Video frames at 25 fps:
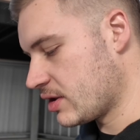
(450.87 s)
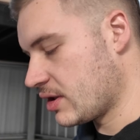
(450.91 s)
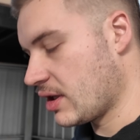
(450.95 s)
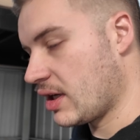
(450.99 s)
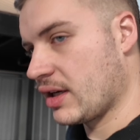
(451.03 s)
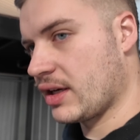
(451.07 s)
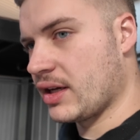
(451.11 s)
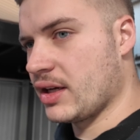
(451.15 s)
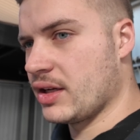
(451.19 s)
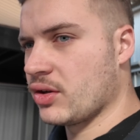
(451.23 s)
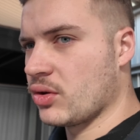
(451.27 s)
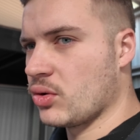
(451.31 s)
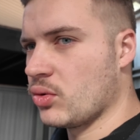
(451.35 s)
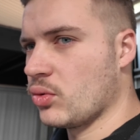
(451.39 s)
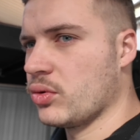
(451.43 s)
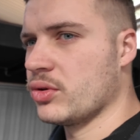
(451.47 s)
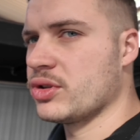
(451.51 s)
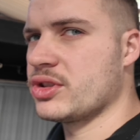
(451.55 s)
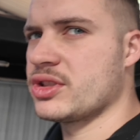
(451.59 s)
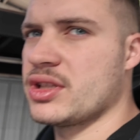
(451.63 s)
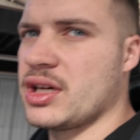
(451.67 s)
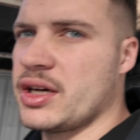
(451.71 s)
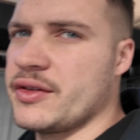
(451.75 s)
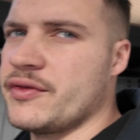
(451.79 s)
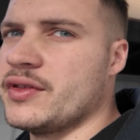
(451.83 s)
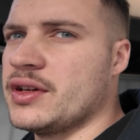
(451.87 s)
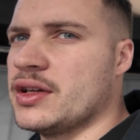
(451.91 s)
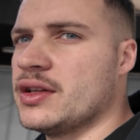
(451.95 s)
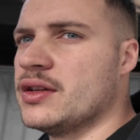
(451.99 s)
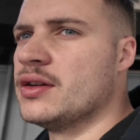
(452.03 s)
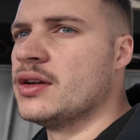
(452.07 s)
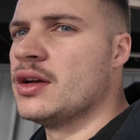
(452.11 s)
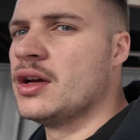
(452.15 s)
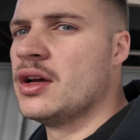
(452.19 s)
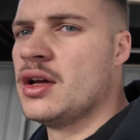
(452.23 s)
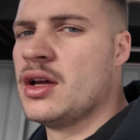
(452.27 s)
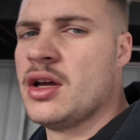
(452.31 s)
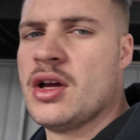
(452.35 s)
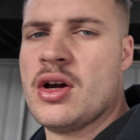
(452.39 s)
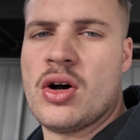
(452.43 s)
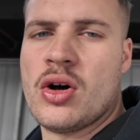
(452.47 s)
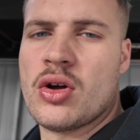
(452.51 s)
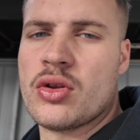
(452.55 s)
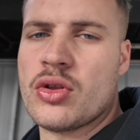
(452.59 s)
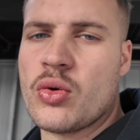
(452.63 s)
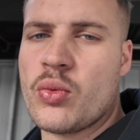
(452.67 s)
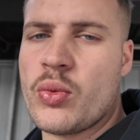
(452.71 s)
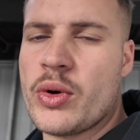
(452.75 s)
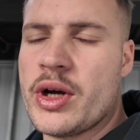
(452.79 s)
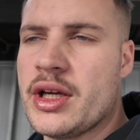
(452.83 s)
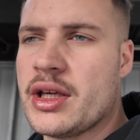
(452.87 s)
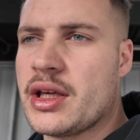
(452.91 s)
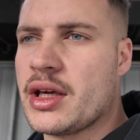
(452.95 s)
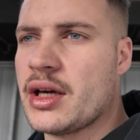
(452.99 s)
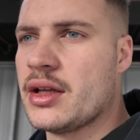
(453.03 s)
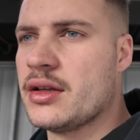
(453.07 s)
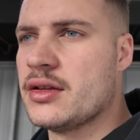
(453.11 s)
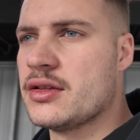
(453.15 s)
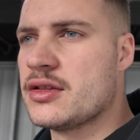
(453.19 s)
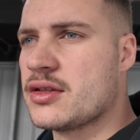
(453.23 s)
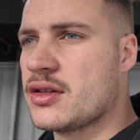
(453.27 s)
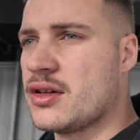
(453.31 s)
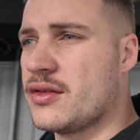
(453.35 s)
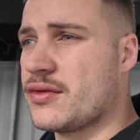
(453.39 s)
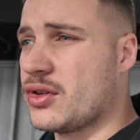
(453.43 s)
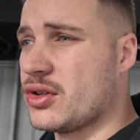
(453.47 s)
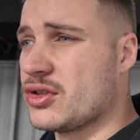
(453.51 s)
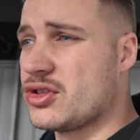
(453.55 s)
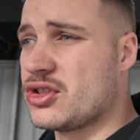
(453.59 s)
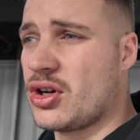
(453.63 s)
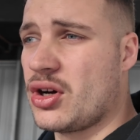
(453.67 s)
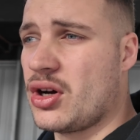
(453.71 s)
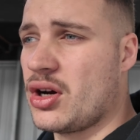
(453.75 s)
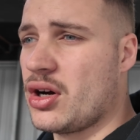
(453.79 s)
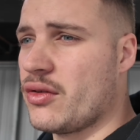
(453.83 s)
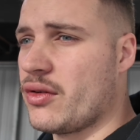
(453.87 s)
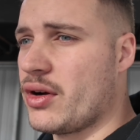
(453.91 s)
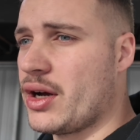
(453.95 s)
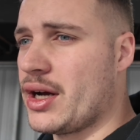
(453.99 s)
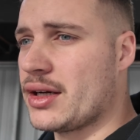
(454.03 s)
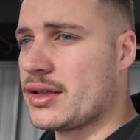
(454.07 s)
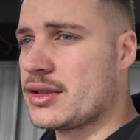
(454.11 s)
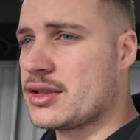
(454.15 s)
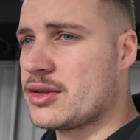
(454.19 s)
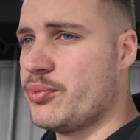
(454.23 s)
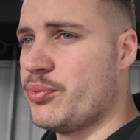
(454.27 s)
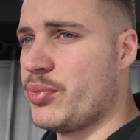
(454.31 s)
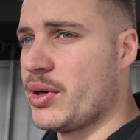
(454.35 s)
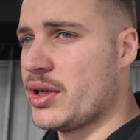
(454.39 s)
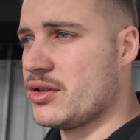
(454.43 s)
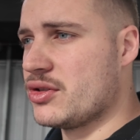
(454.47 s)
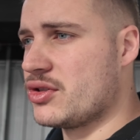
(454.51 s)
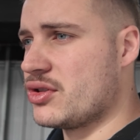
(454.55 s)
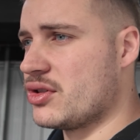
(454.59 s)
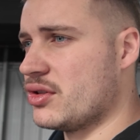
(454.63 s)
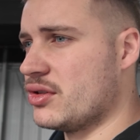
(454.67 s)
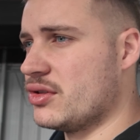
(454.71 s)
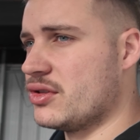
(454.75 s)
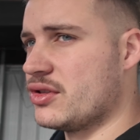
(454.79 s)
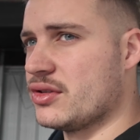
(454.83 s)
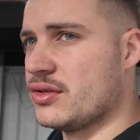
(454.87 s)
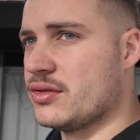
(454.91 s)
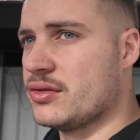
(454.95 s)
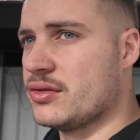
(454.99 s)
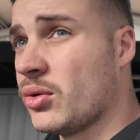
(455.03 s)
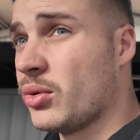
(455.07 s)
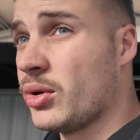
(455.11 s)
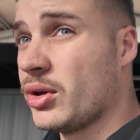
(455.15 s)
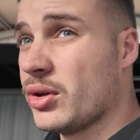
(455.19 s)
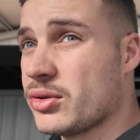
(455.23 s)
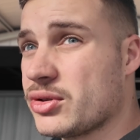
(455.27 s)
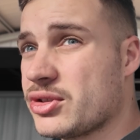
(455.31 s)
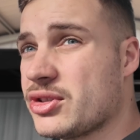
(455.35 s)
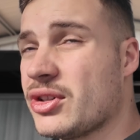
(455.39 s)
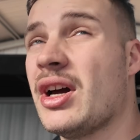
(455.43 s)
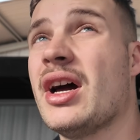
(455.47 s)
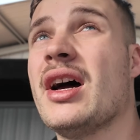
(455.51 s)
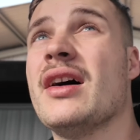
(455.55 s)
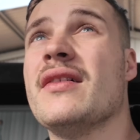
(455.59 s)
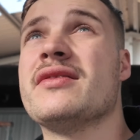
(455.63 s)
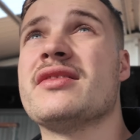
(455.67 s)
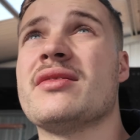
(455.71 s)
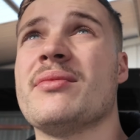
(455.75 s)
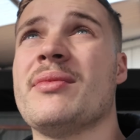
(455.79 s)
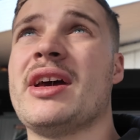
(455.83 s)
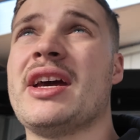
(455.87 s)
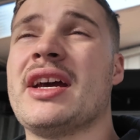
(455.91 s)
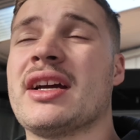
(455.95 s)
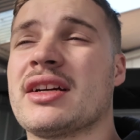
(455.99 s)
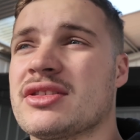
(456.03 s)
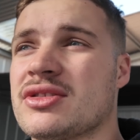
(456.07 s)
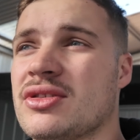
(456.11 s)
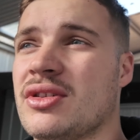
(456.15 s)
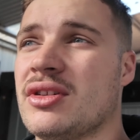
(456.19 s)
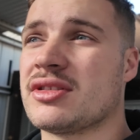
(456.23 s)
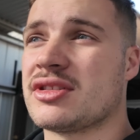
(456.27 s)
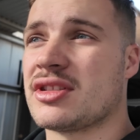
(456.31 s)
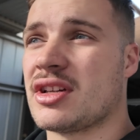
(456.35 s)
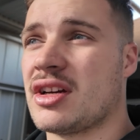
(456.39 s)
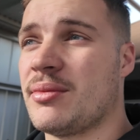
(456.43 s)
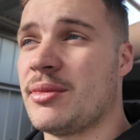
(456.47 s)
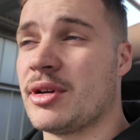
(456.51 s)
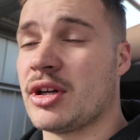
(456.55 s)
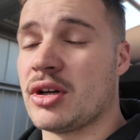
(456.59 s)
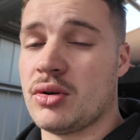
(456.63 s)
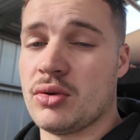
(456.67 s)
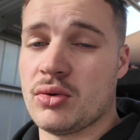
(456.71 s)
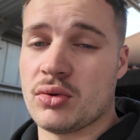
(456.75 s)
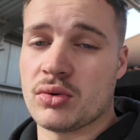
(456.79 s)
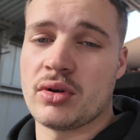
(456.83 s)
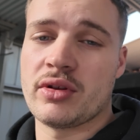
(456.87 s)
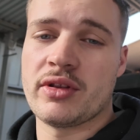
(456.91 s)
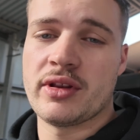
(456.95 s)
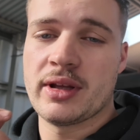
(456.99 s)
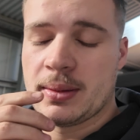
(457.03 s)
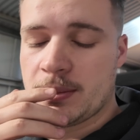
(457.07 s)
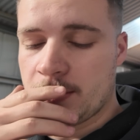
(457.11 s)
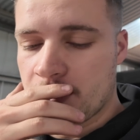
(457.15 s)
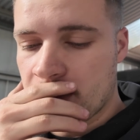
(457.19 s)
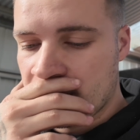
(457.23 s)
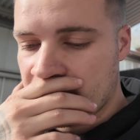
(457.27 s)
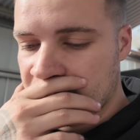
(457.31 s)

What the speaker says: start getting all the stuff in. On the weekend, I've got tire racks, benches, we also have some hex sites coming. I ordered them